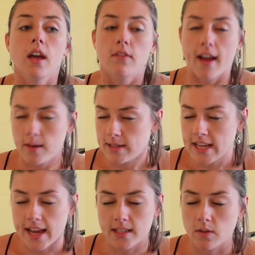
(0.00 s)
Vitamin D
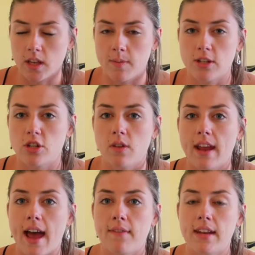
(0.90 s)
hasn't really been shown to
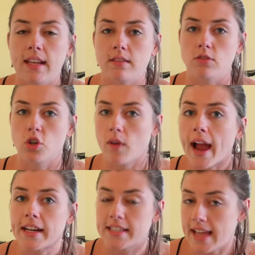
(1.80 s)
have any
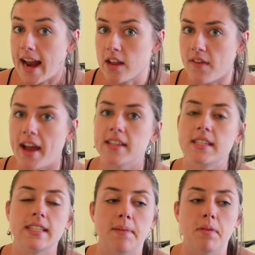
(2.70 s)
direct side effects
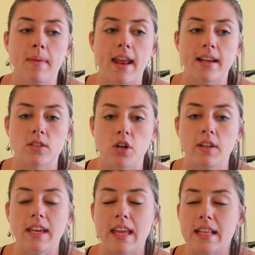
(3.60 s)
to supplement
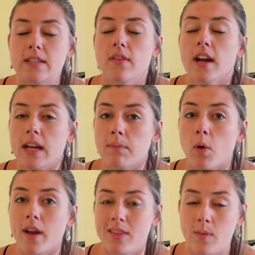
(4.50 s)
externally, and it's very
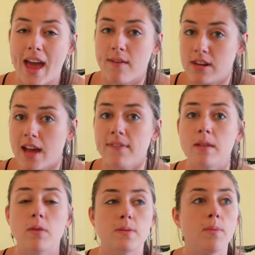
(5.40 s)
important that we have
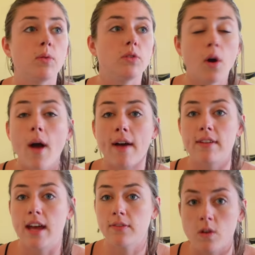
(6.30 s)
enough. Most people don't have
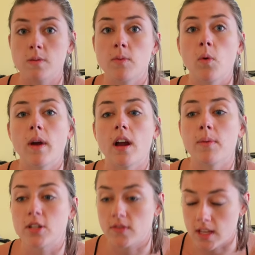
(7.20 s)
enough. Most people wear a
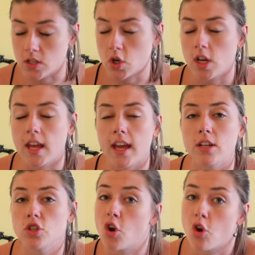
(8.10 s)
bunch of sunscreen
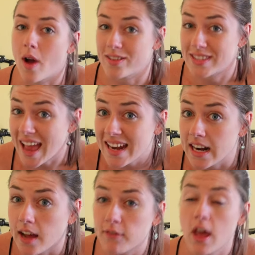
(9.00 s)
and don't go outside
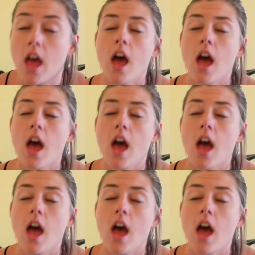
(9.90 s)
enough.